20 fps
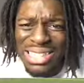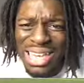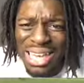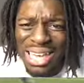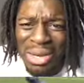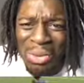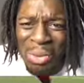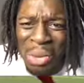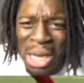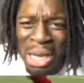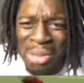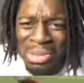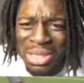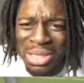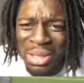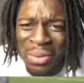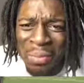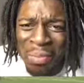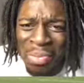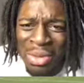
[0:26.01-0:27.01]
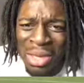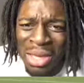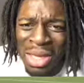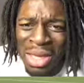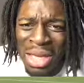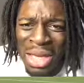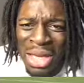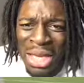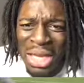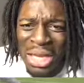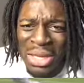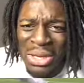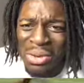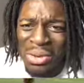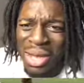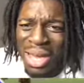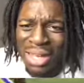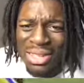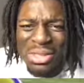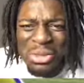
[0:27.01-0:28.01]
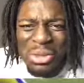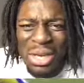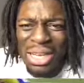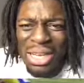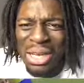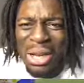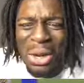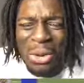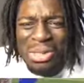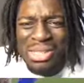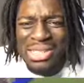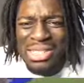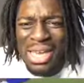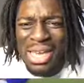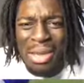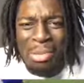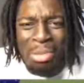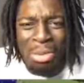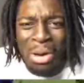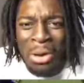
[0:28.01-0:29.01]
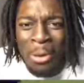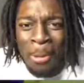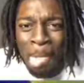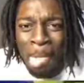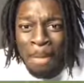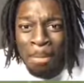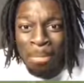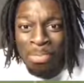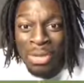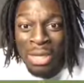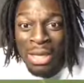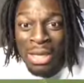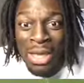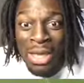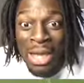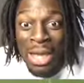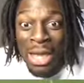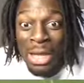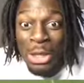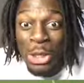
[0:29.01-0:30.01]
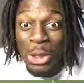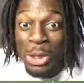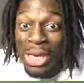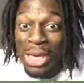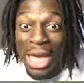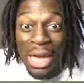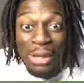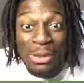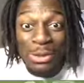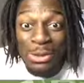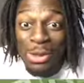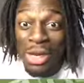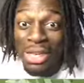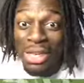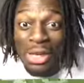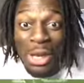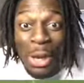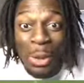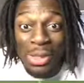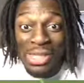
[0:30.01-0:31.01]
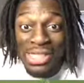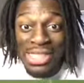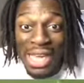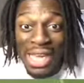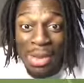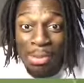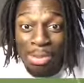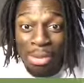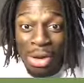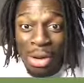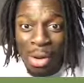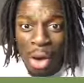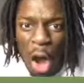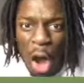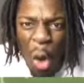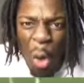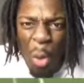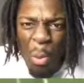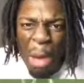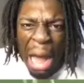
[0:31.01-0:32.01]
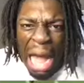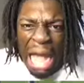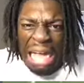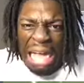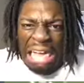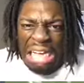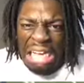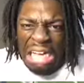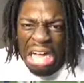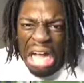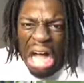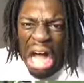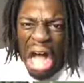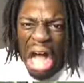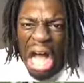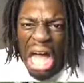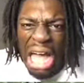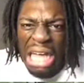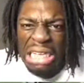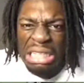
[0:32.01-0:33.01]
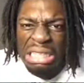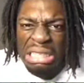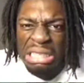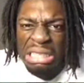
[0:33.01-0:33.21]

Jalen Ramsey. You don't have to do that to Golden Tate, bro. You didn't have to do that to Golden Tate, bro. Oh my God.